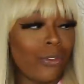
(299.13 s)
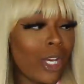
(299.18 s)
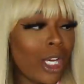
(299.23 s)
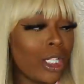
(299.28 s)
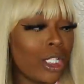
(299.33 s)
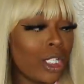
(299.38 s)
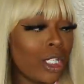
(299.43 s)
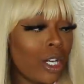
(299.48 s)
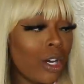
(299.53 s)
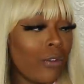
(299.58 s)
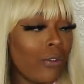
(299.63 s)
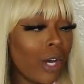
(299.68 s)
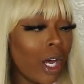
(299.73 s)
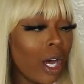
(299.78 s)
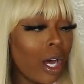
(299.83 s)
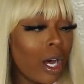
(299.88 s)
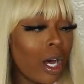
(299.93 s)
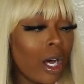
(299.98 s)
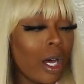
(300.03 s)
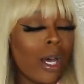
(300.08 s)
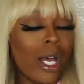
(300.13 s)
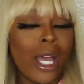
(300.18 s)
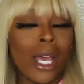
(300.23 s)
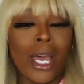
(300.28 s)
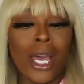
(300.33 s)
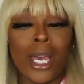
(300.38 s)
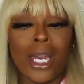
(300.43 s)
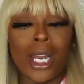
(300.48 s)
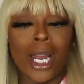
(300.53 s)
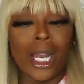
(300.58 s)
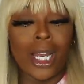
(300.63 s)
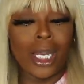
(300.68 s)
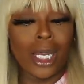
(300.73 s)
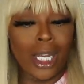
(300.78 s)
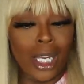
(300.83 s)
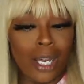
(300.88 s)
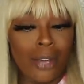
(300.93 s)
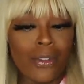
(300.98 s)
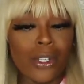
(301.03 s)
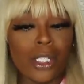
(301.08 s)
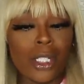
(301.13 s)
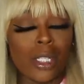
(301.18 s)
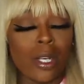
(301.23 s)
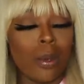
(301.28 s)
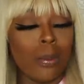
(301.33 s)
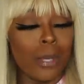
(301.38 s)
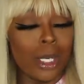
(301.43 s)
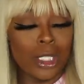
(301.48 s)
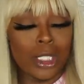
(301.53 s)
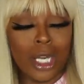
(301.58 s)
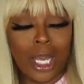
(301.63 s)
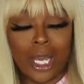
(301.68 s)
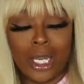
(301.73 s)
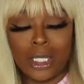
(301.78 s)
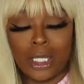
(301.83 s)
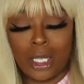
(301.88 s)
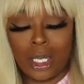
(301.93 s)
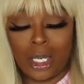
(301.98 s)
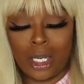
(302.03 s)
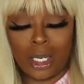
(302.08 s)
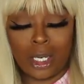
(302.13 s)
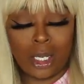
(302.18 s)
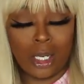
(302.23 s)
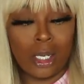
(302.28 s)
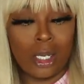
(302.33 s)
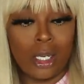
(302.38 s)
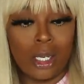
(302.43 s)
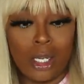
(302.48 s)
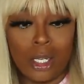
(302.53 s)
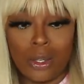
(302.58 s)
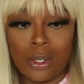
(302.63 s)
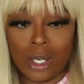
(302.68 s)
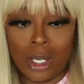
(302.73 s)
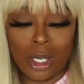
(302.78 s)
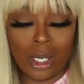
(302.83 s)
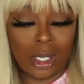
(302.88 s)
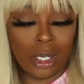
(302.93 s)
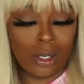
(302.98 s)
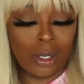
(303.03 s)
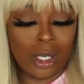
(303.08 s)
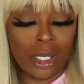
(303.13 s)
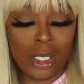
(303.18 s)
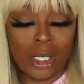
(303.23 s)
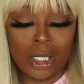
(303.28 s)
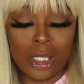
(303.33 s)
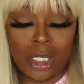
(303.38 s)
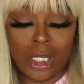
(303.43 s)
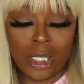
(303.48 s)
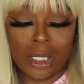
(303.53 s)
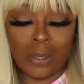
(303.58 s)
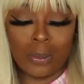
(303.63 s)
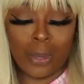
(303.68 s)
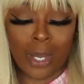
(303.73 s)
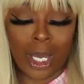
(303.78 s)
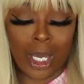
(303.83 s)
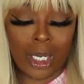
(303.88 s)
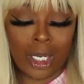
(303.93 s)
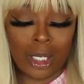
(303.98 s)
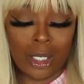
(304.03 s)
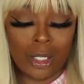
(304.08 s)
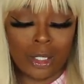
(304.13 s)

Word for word: fashion nova haul and i love it so much i had to get it in another color it is just banging